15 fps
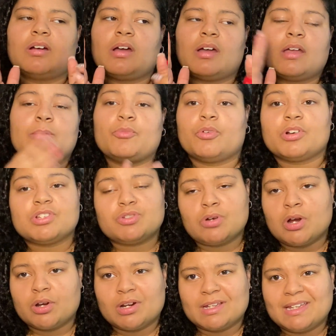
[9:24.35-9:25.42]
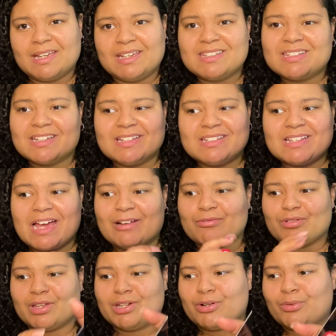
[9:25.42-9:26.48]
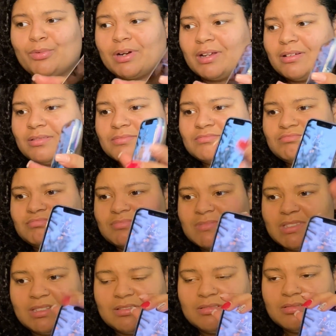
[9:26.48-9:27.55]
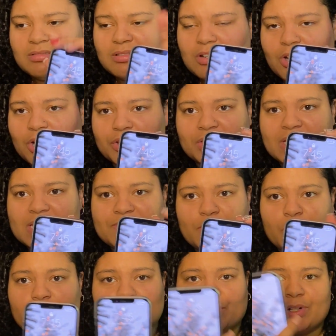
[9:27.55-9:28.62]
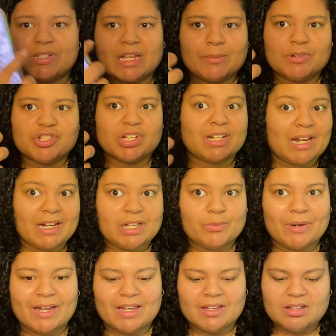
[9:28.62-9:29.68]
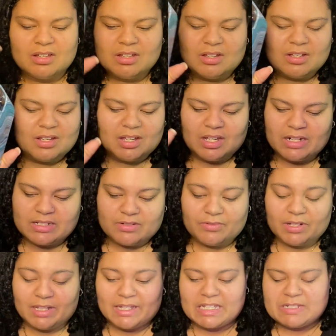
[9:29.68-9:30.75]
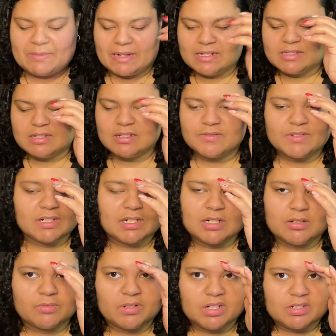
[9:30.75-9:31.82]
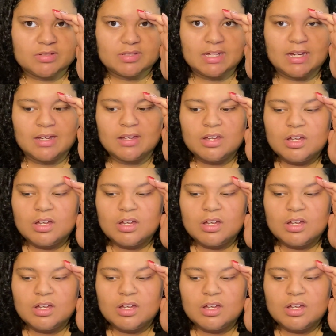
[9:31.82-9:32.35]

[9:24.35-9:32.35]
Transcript: A more stronger case. Because I really don't want to hurt this phone or damage it anyway. It's really expensive and I don't want to do that.